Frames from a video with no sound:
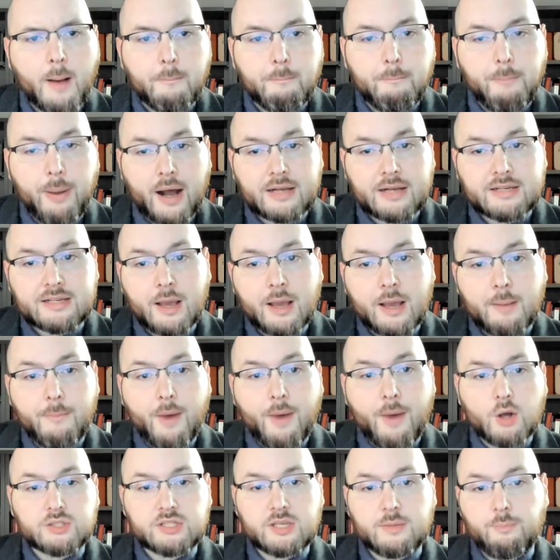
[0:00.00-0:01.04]
But
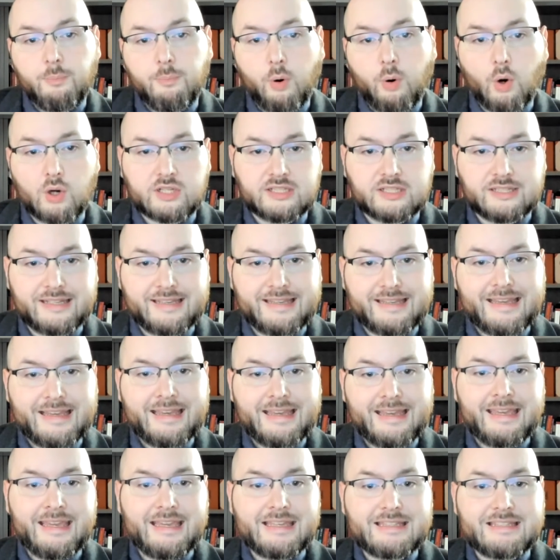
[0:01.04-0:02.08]
most importantly,
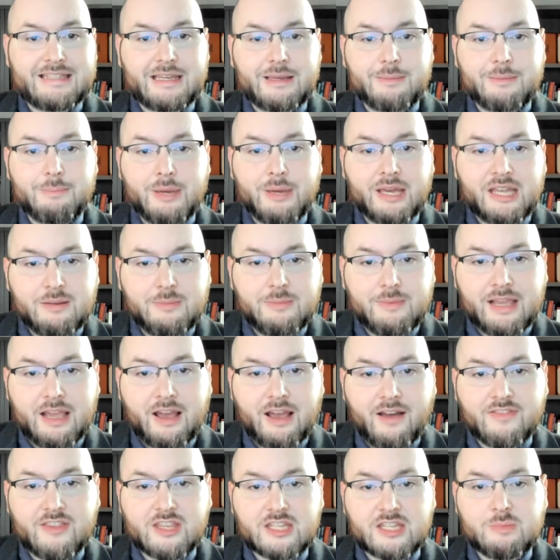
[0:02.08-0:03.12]
he is the epitome
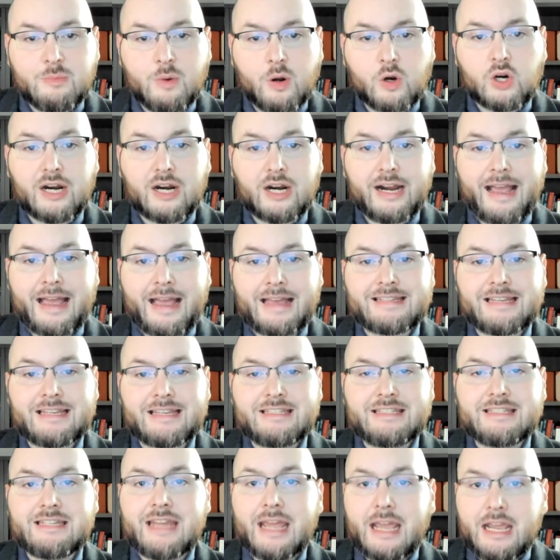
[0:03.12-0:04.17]
of the smoker as a
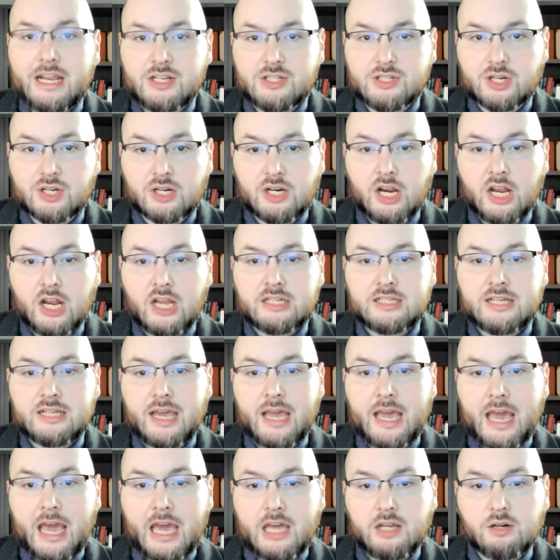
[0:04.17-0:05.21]
danger to
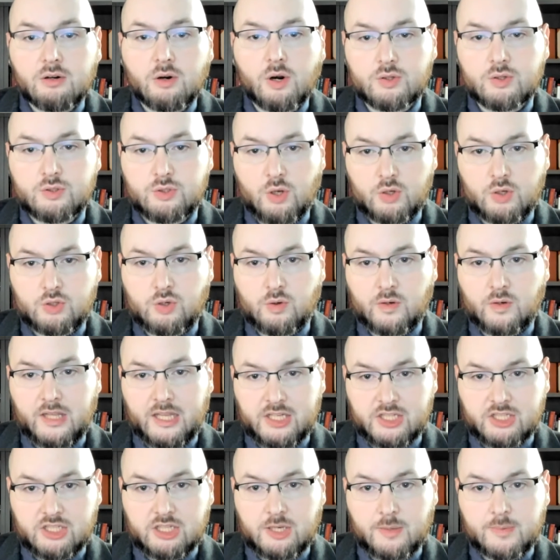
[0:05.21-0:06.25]
heterosocial
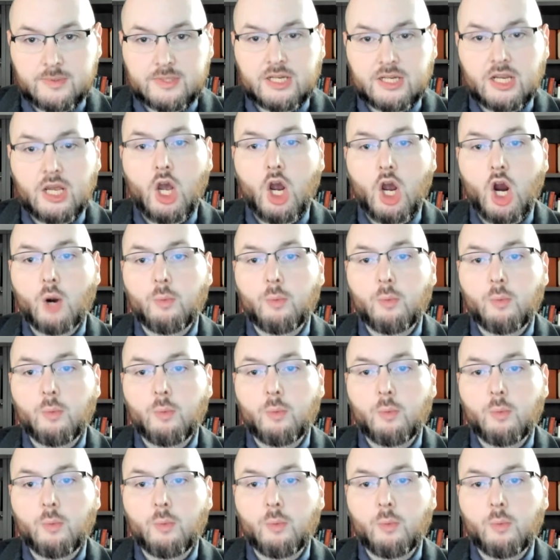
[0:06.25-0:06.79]
relationships, or